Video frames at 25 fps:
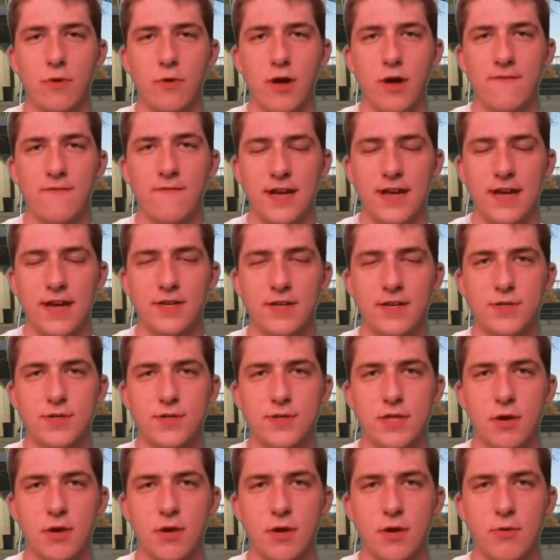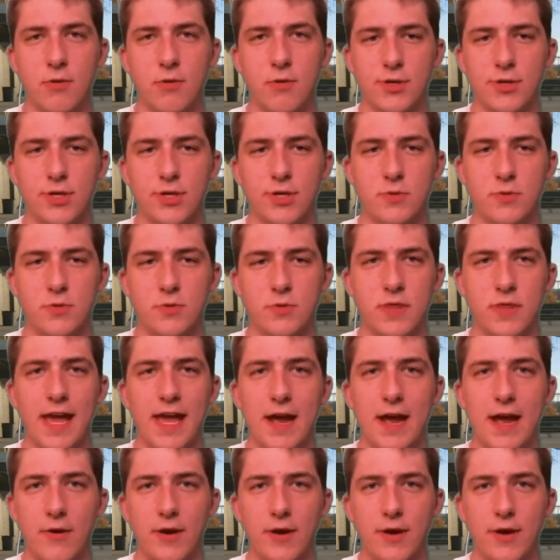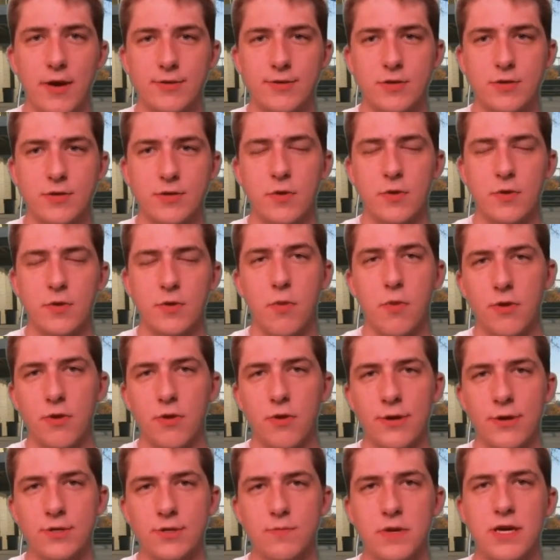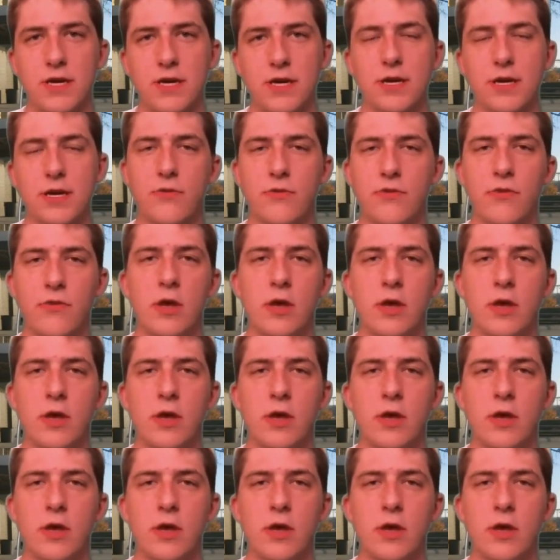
affects their relationships with carriers and with partners because